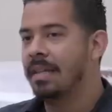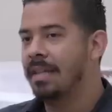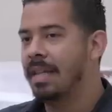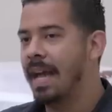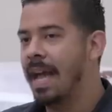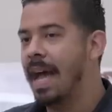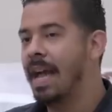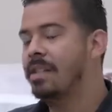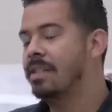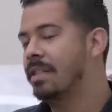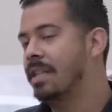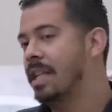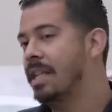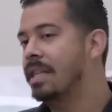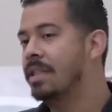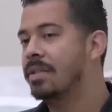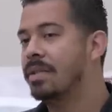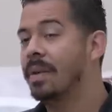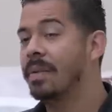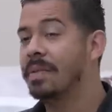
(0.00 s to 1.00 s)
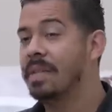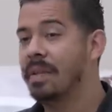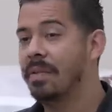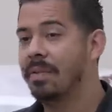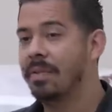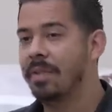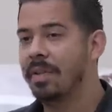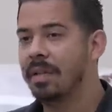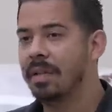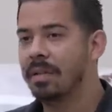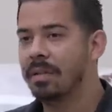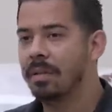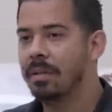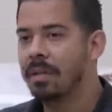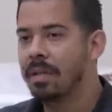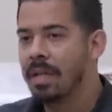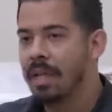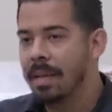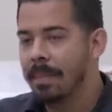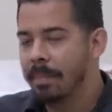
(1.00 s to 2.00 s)
that agitate the surface of your
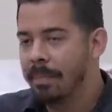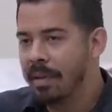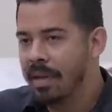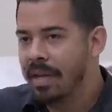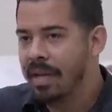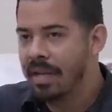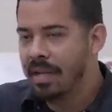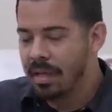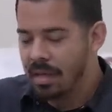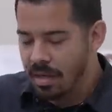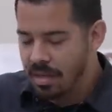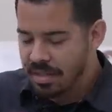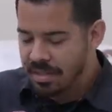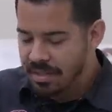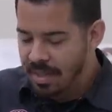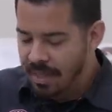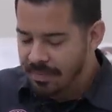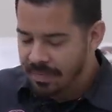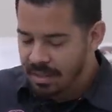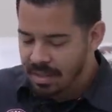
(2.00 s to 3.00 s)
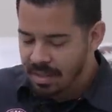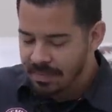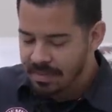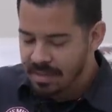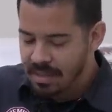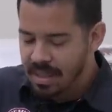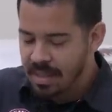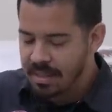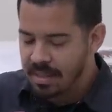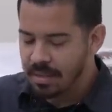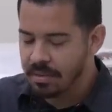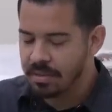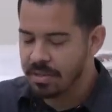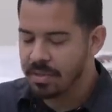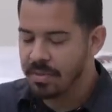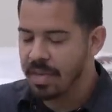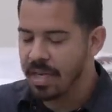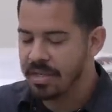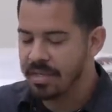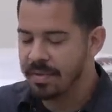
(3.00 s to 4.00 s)
vehicle, but are soft enough so that they don't
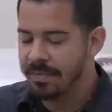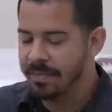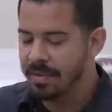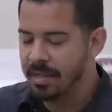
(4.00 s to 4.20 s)
scratch the